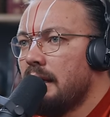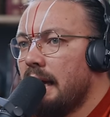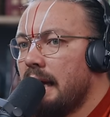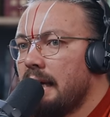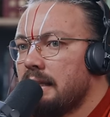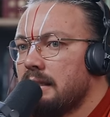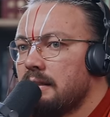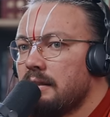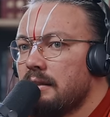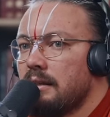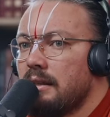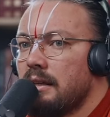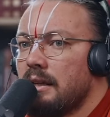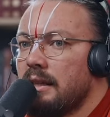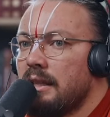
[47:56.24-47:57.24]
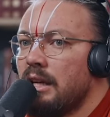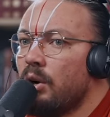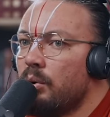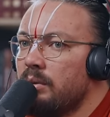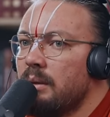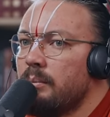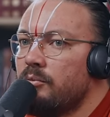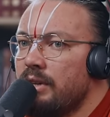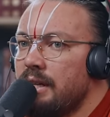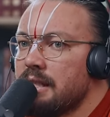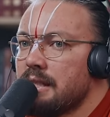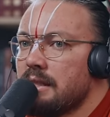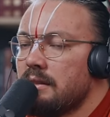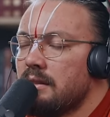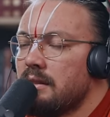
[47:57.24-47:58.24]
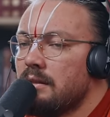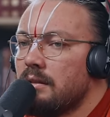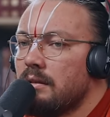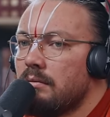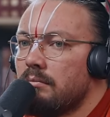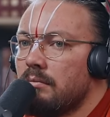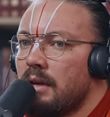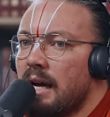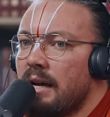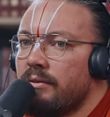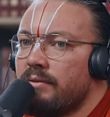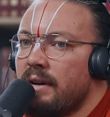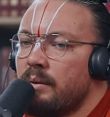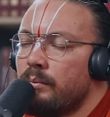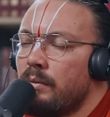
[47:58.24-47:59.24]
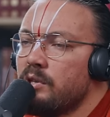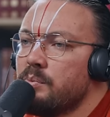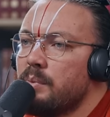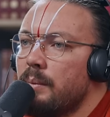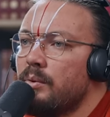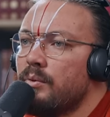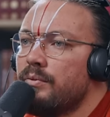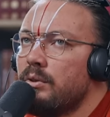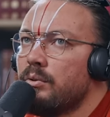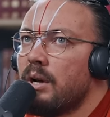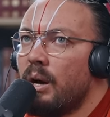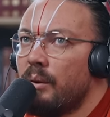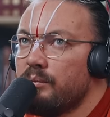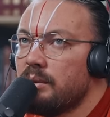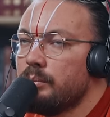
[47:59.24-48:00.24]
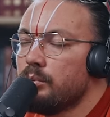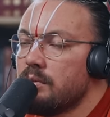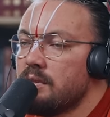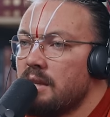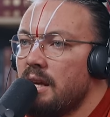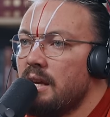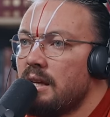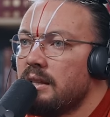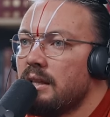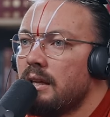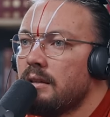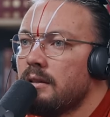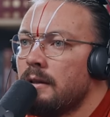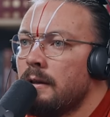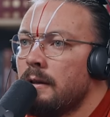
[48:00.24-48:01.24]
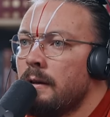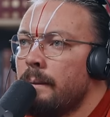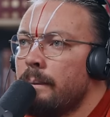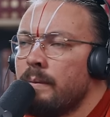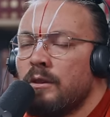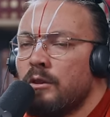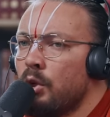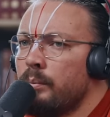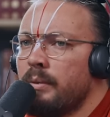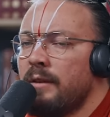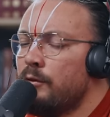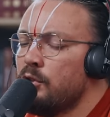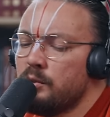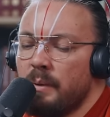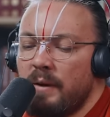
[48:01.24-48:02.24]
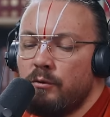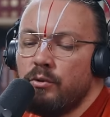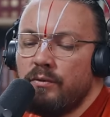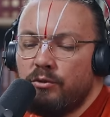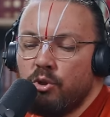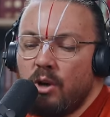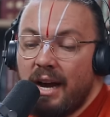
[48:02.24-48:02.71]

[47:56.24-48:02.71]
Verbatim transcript: And the only reason that I find most people feel comfortable staying in that no, but if you, if you if you